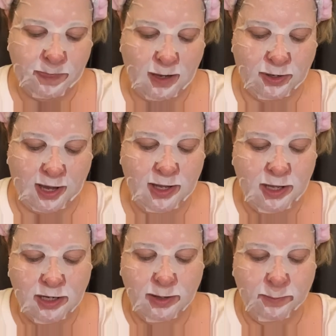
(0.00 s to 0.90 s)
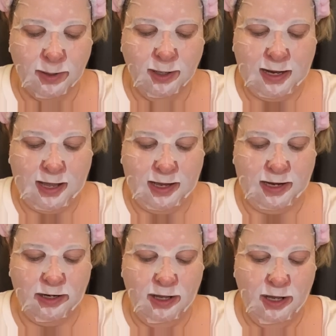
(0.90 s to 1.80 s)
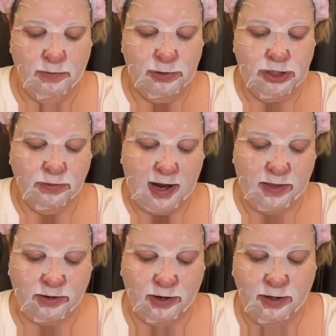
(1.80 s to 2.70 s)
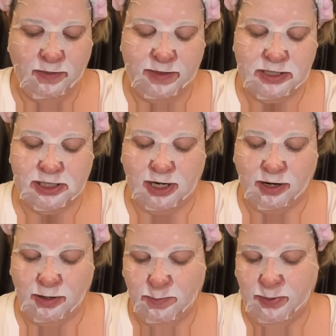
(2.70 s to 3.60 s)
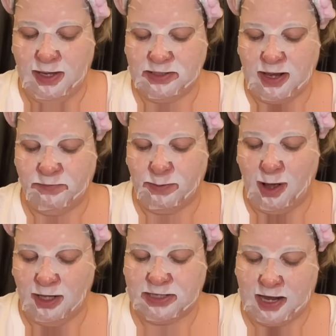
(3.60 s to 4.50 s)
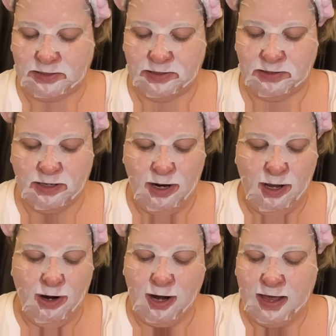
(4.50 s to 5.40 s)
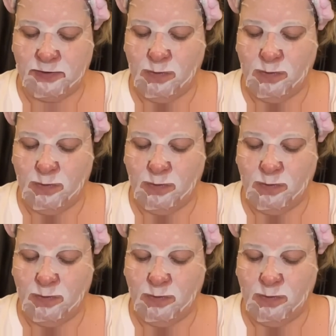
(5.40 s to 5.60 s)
Okay, number 9. Would you rather this year be exempt from all taxes or have a